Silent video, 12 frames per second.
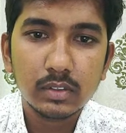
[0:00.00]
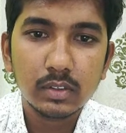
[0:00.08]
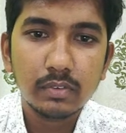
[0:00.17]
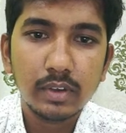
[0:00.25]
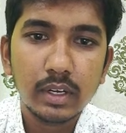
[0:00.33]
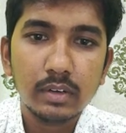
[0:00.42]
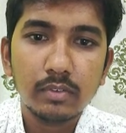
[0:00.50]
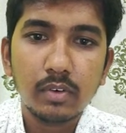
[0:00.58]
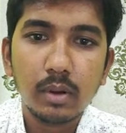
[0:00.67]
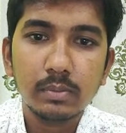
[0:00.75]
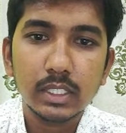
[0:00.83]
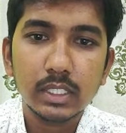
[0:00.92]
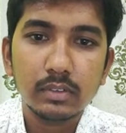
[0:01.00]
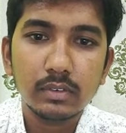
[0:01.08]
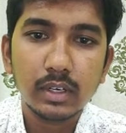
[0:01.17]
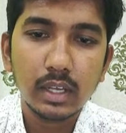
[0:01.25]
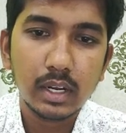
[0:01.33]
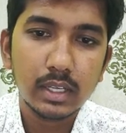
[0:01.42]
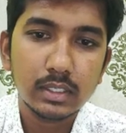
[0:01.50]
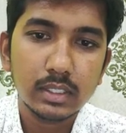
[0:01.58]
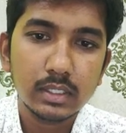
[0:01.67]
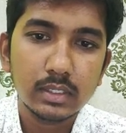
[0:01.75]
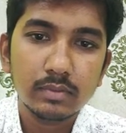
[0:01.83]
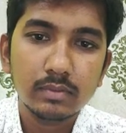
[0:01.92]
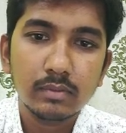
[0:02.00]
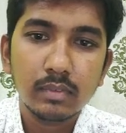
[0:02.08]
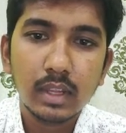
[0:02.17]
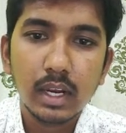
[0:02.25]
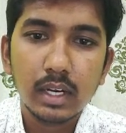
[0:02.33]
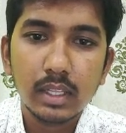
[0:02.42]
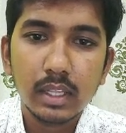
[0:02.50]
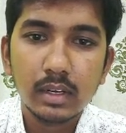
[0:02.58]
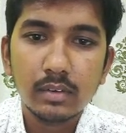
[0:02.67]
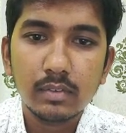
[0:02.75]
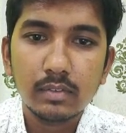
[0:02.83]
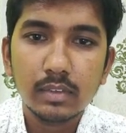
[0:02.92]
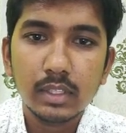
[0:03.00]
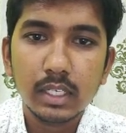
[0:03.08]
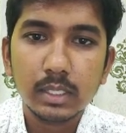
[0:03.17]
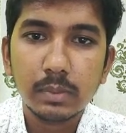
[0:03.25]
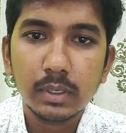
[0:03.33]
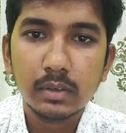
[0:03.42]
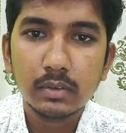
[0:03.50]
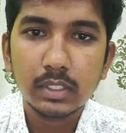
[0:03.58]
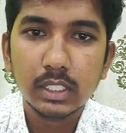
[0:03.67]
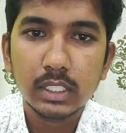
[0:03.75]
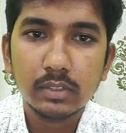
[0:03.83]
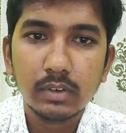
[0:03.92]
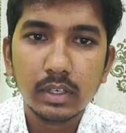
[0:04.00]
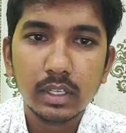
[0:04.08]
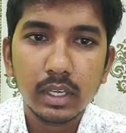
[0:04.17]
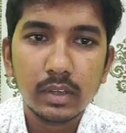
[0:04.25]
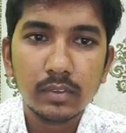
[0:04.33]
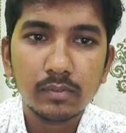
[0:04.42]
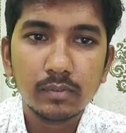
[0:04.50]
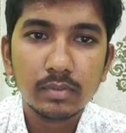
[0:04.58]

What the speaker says: So when form 61 arises, and then with respect to 61A,